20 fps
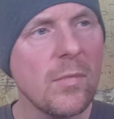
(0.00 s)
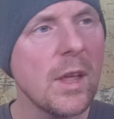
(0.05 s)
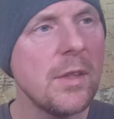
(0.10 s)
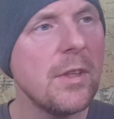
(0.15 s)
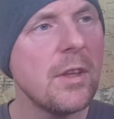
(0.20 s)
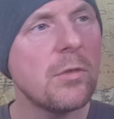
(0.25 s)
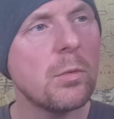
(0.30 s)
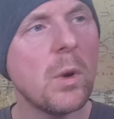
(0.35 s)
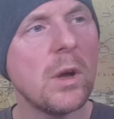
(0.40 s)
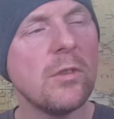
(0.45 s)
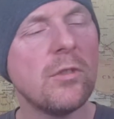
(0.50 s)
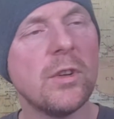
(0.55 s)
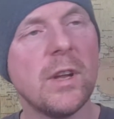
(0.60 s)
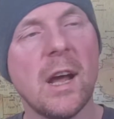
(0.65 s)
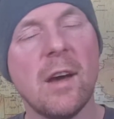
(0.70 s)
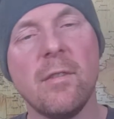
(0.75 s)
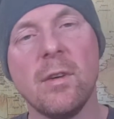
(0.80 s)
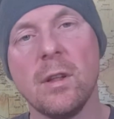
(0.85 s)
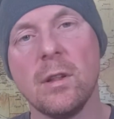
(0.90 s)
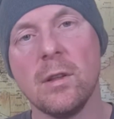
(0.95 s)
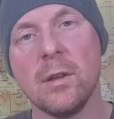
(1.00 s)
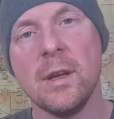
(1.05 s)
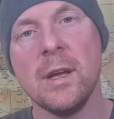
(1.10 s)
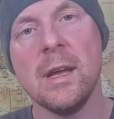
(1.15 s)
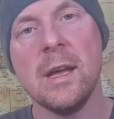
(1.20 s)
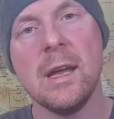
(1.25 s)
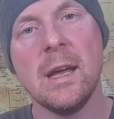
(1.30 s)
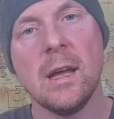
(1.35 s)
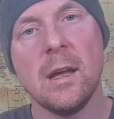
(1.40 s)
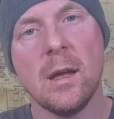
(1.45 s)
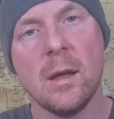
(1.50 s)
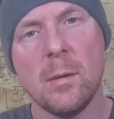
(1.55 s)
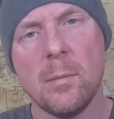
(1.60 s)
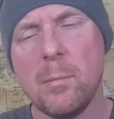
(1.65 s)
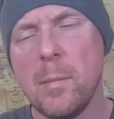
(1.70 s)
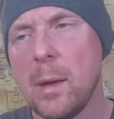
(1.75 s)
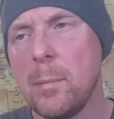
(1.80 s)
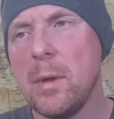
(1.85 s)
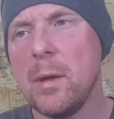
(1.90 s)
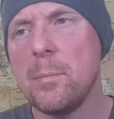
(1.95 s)
This one should have a
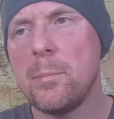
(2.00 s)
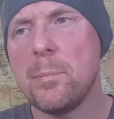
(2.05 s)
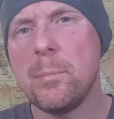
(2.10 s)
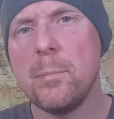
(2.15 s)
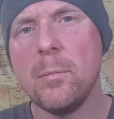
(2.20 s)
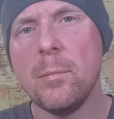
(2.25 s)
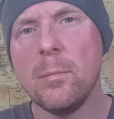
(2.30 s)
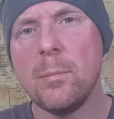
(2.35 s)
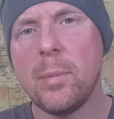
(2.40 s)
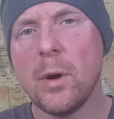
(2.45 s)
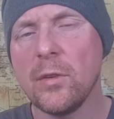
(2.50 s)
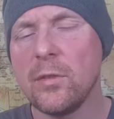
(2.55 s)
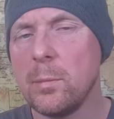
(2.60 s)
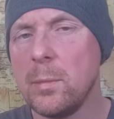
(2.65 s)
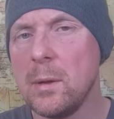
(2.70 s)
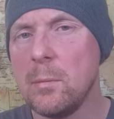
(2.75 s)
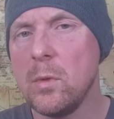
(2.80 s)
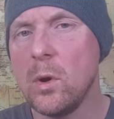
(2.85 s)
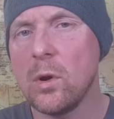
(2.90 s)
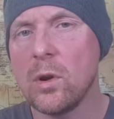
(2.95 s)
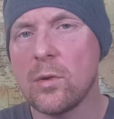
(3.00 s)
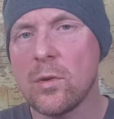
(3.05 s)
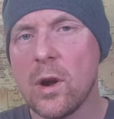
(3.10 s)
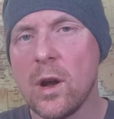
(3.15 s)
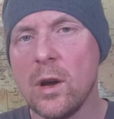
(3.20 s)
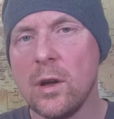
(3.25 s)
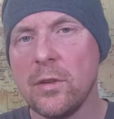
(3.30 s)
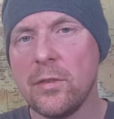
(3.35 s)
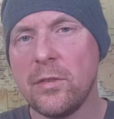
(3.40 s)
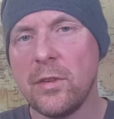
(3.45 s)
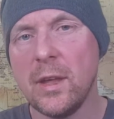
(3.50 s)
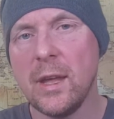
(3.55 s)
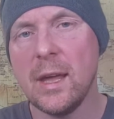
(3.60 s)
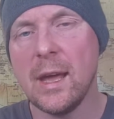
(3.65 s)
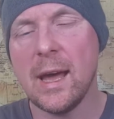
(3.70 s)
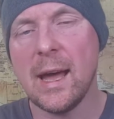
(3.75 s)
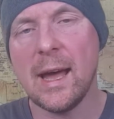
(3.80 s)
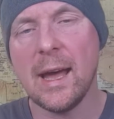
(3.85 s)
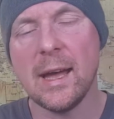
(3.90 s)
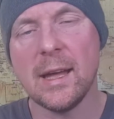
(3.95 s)
maybe possibly more
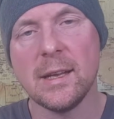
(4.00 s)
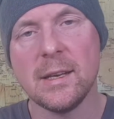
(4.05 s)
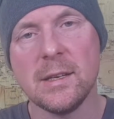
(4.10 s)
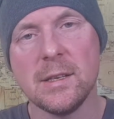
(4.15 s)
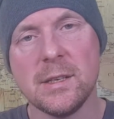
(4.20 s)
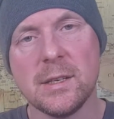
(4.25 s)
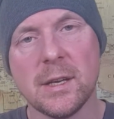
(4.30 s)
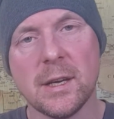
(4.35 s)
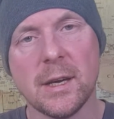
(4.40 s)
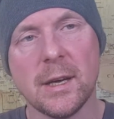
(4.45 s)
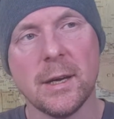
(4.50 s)
grassy and